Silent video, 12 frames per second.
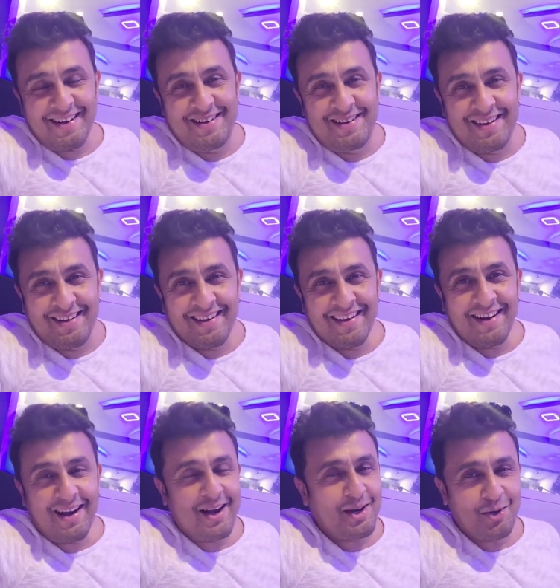that
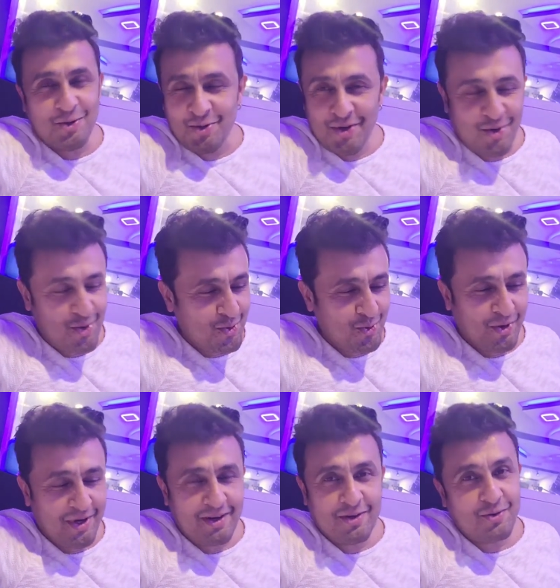I cannot
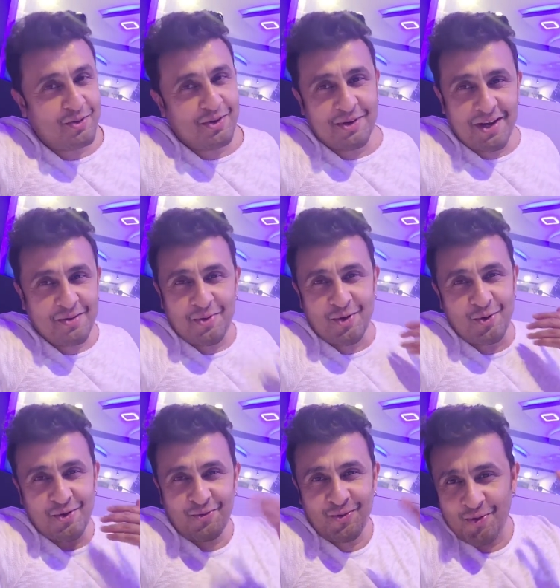go late, the time
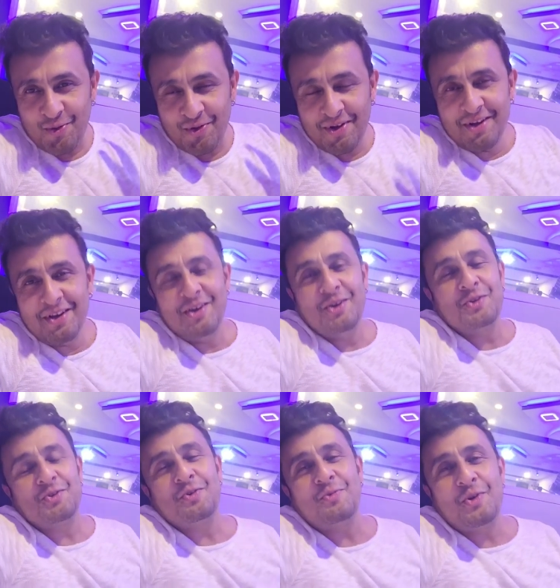had already flown.
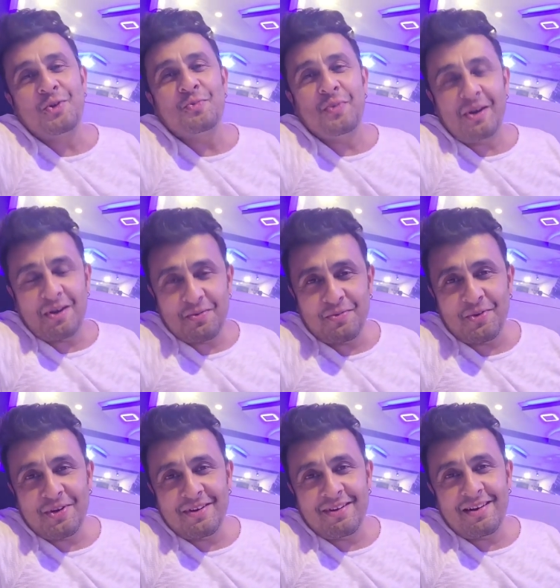So I wanted to make
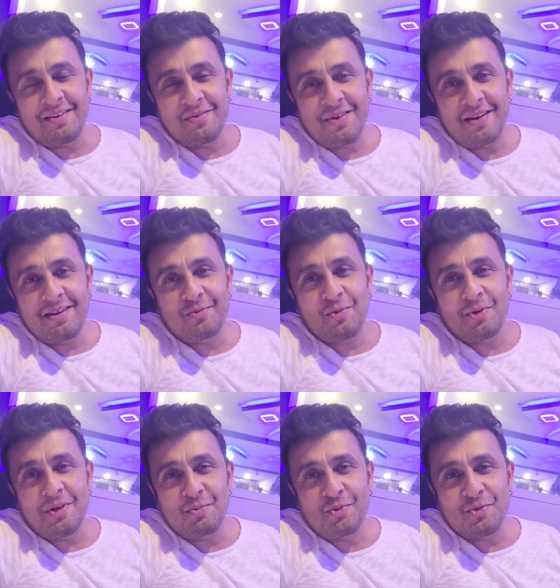up for it, and I
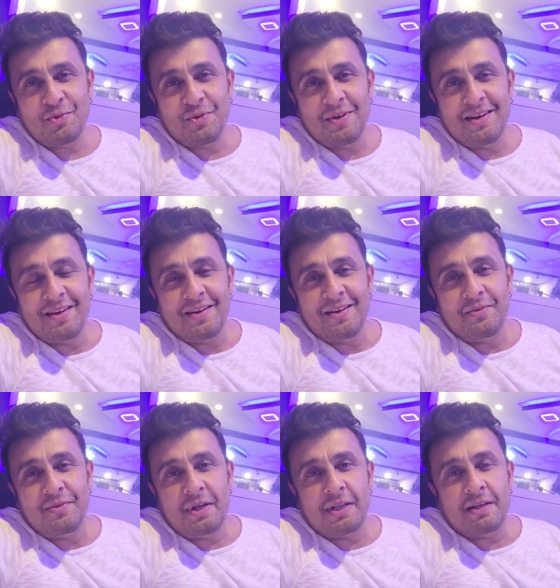didn't want them to
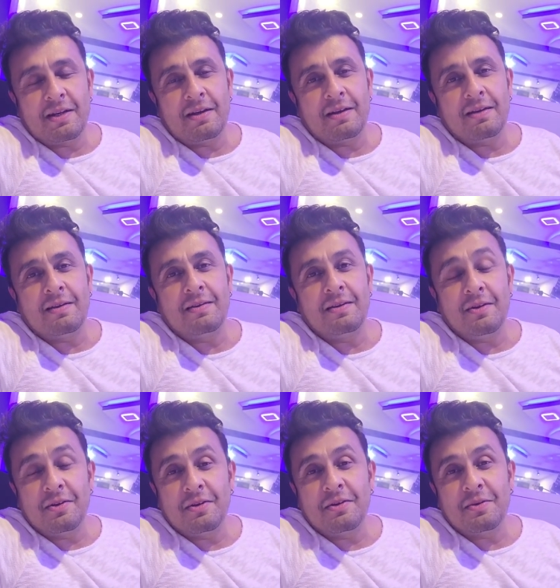feel that I
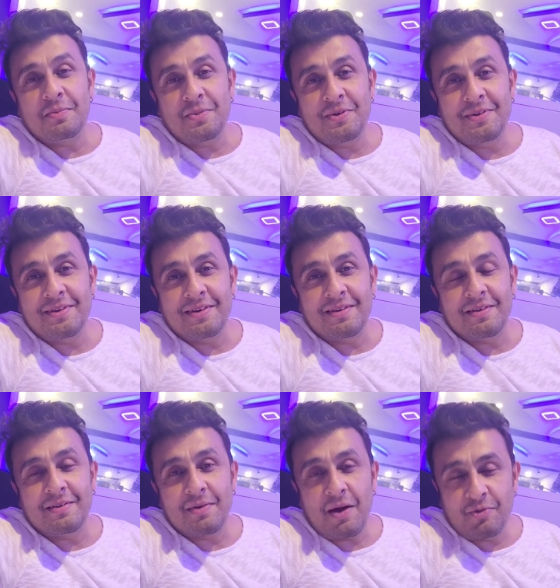didn't turn
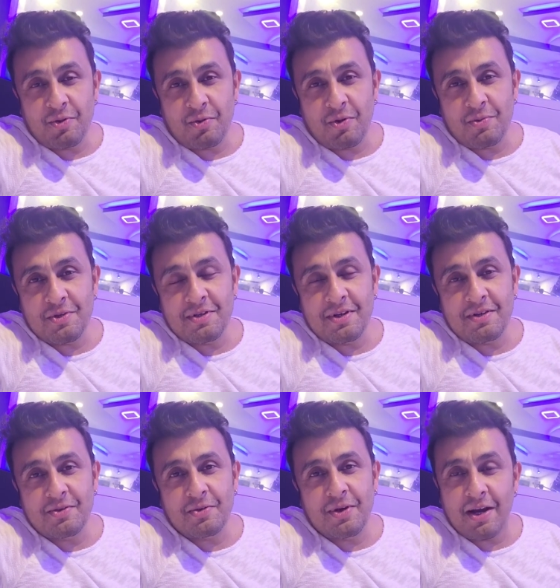up after
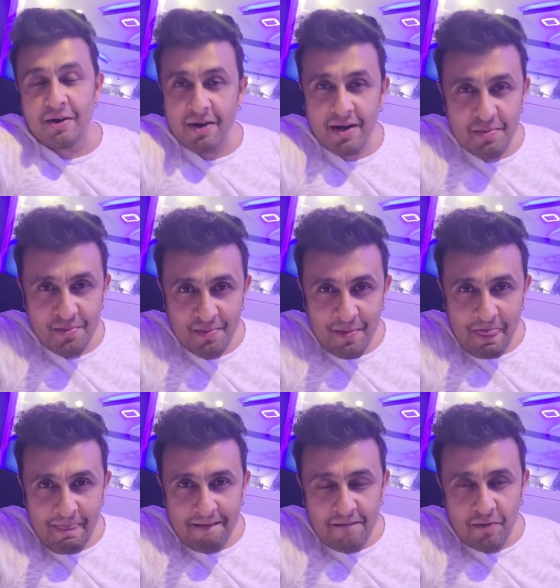promising. So here I am
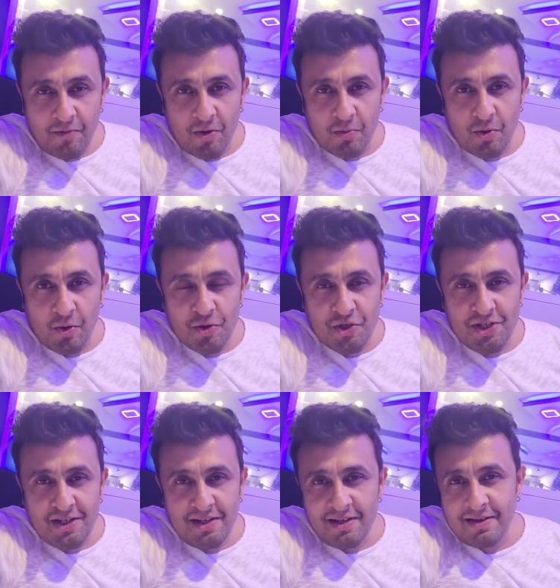from
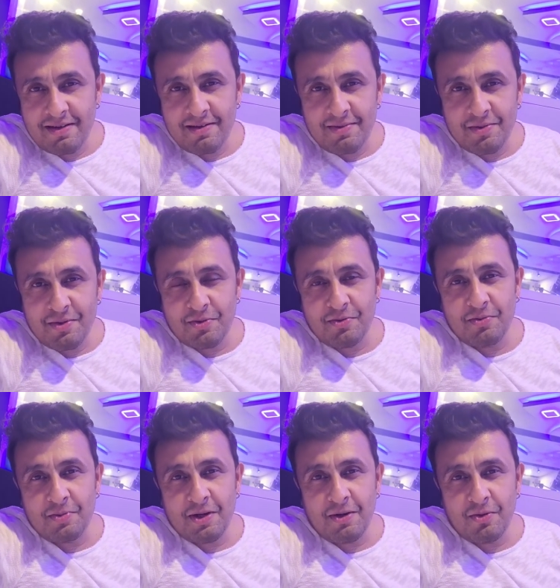Kochi
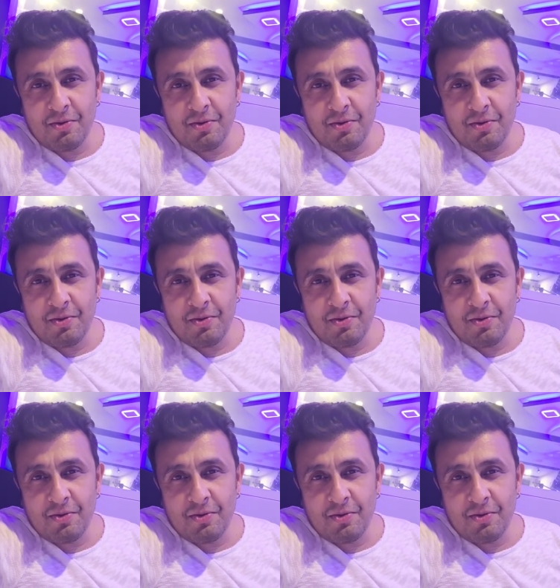to